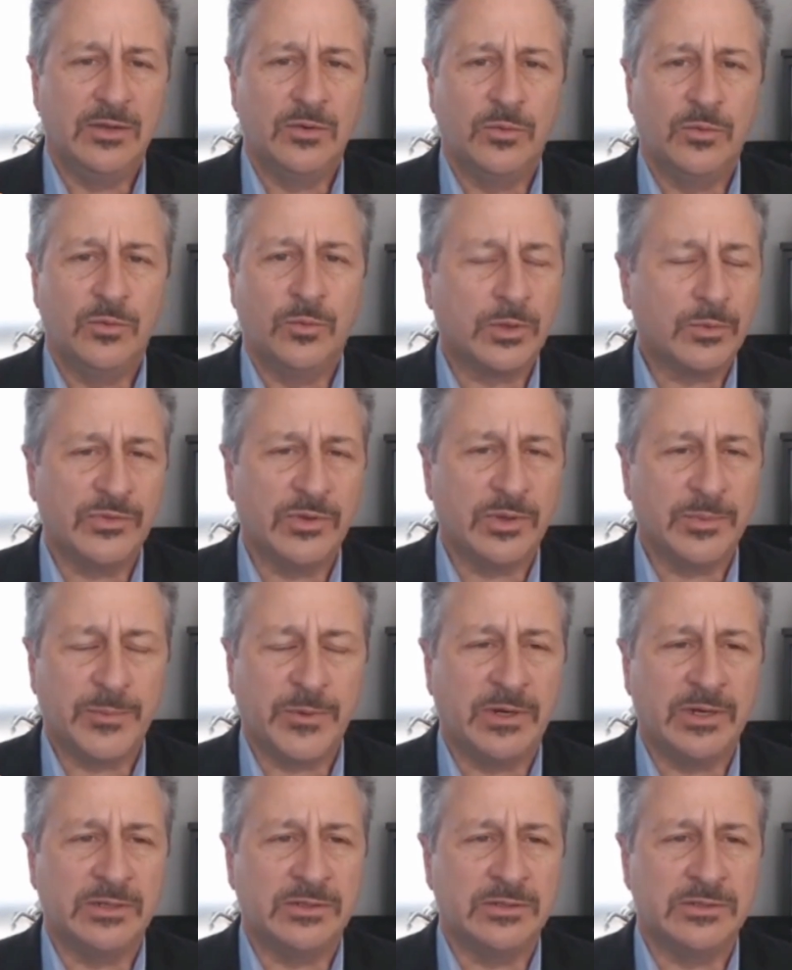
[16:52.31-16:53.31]
work with our
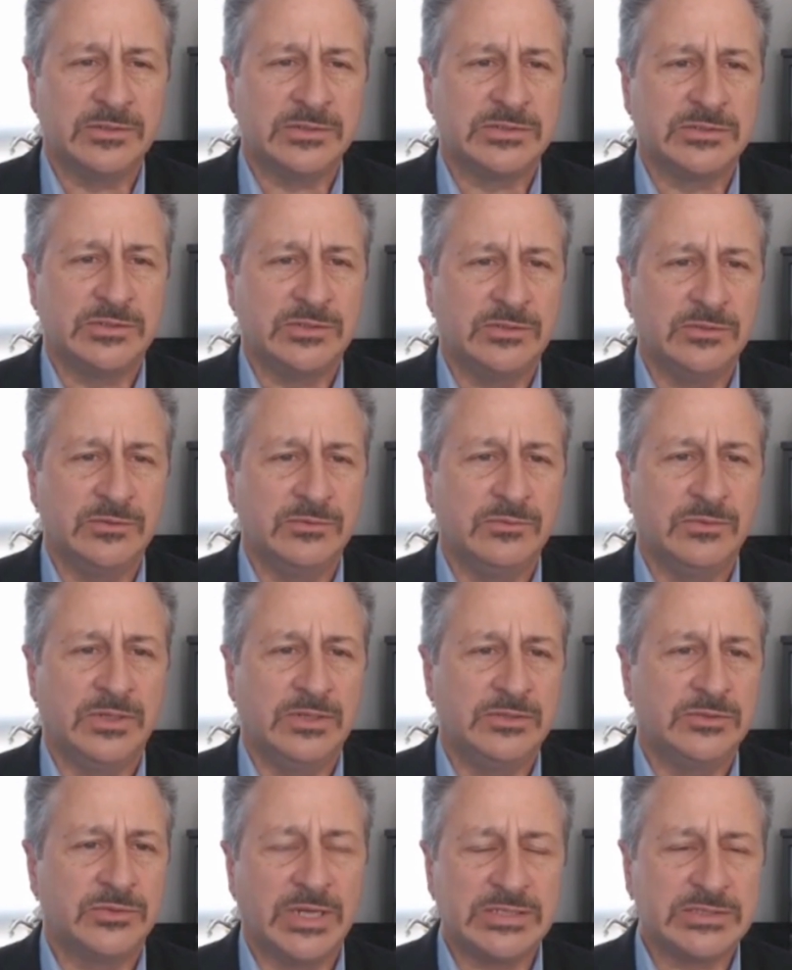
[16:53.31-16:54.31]
partners to
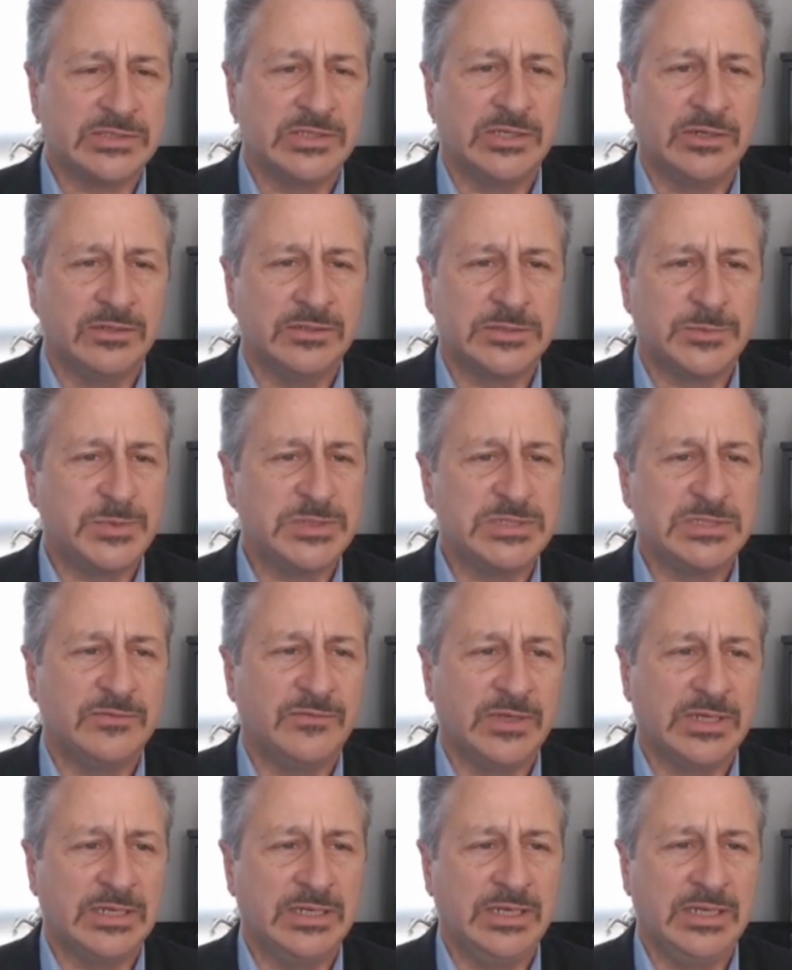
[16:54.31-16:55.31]
address their
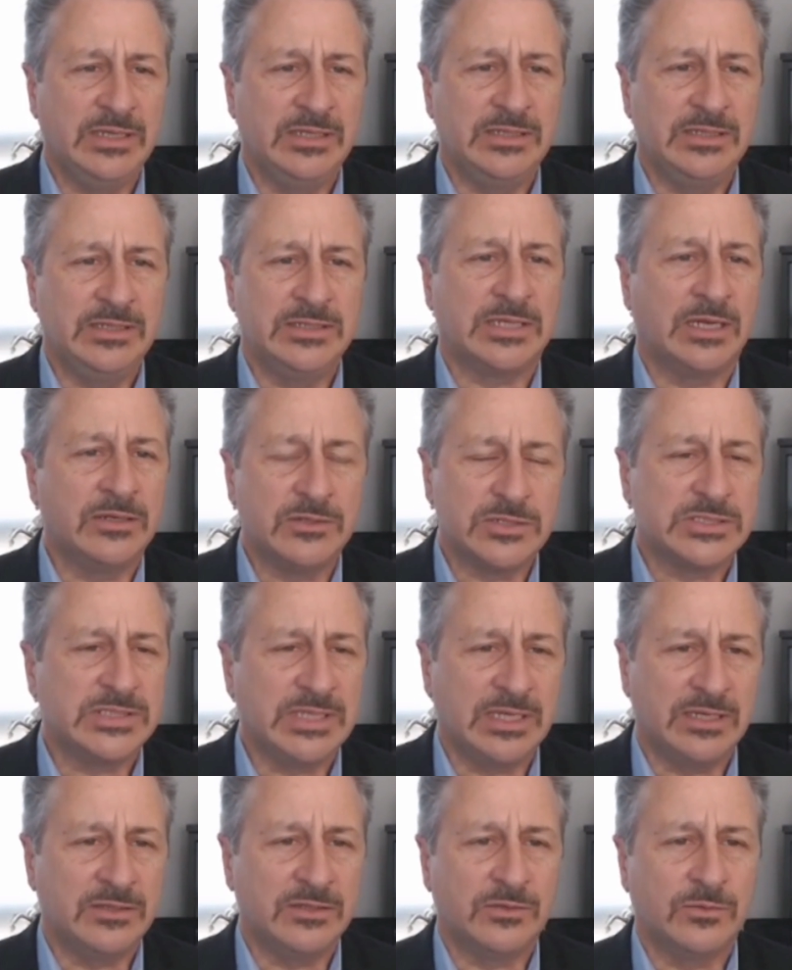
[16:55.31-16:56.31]
specific needs,
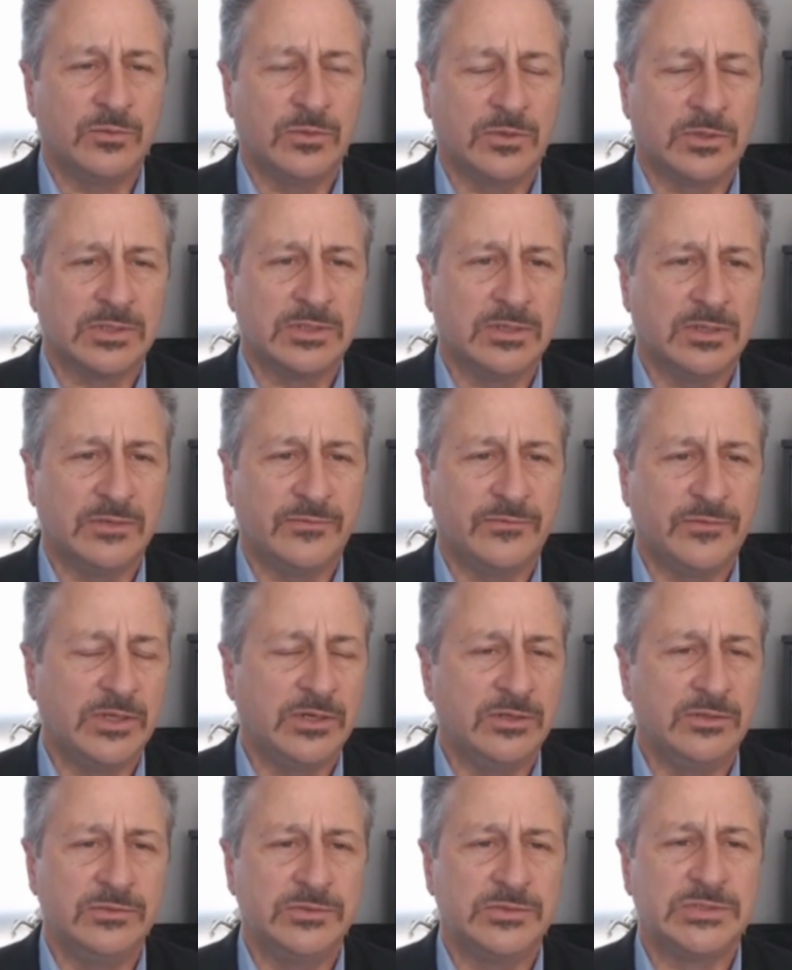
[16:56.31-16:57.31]
understand their
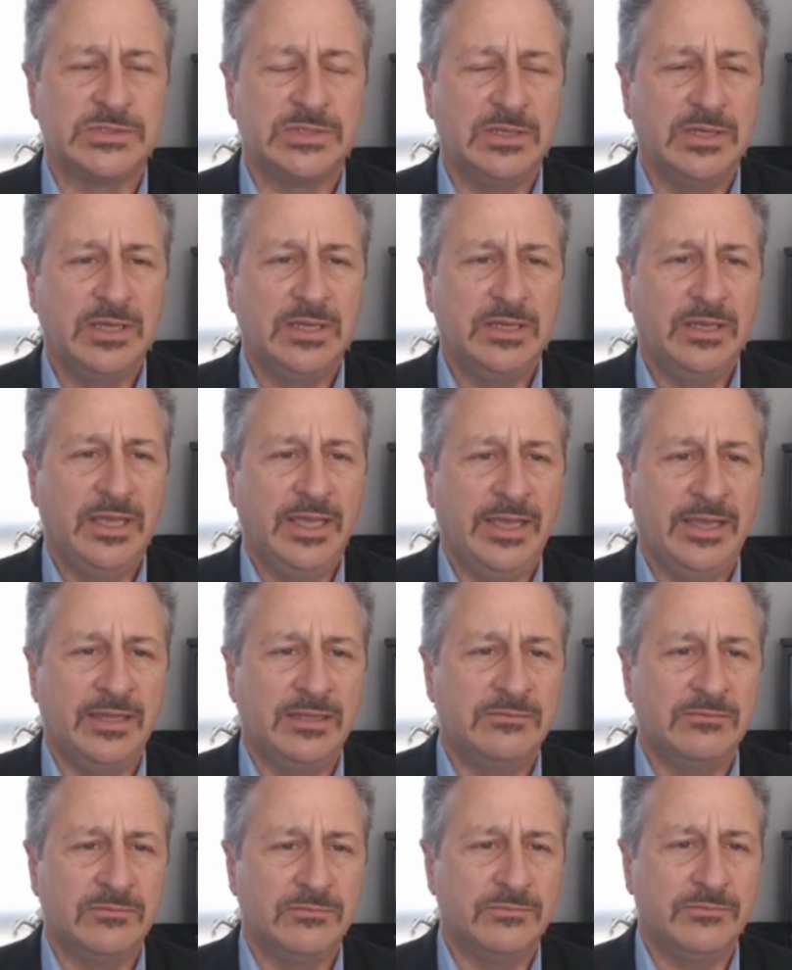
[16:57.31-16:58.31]
workflows,
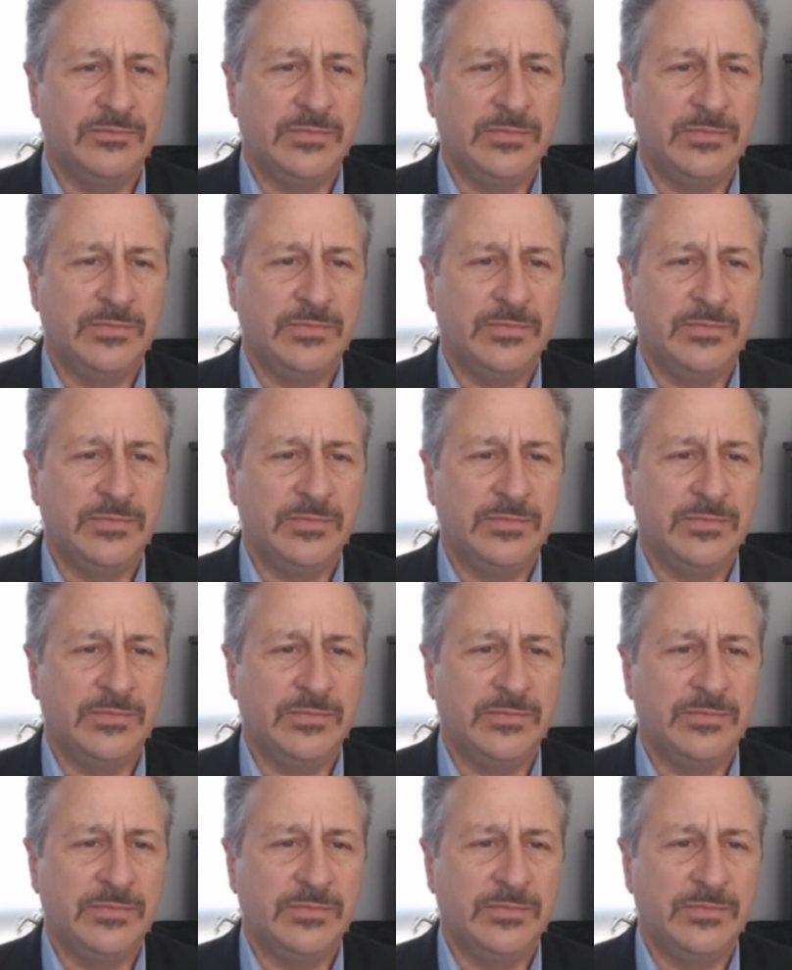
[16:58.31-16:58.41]
and